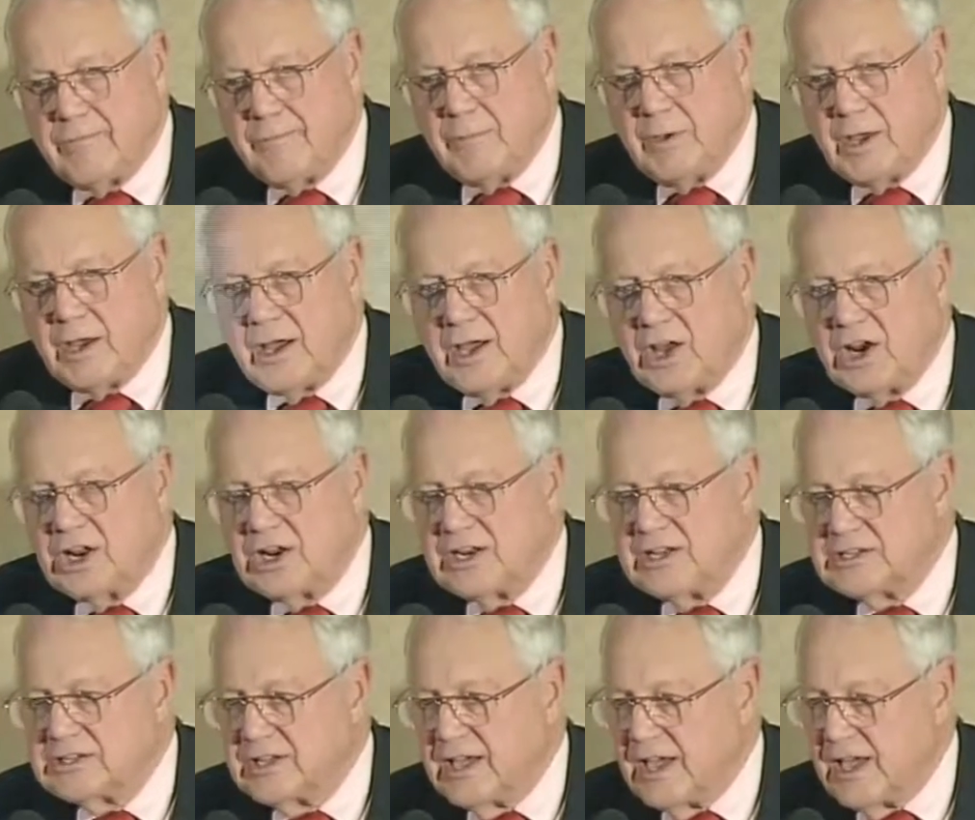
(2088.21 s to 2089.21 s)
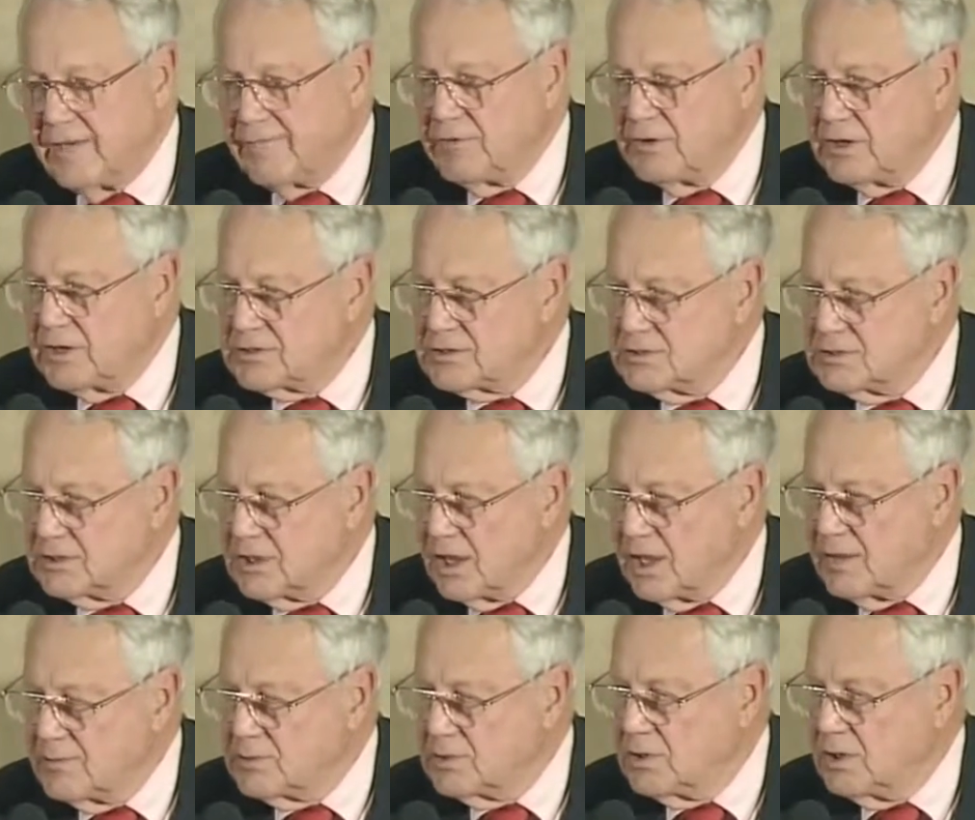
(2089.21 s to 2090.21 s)
FBI on at least a half a dozen
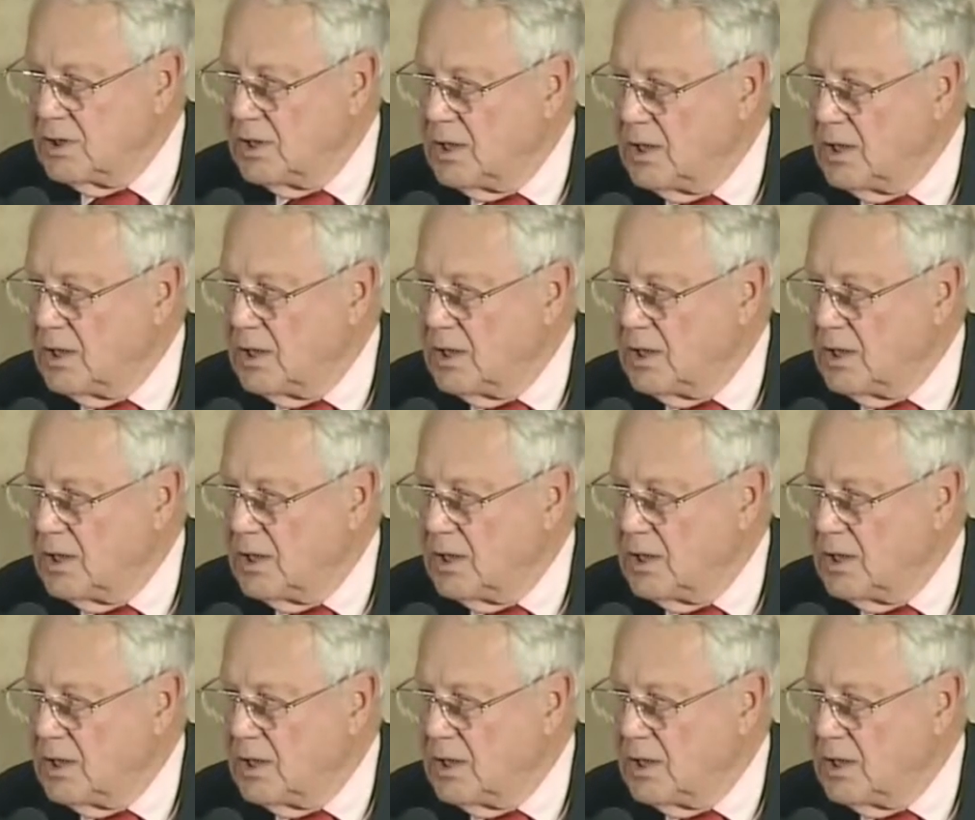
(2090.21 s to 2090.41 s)
times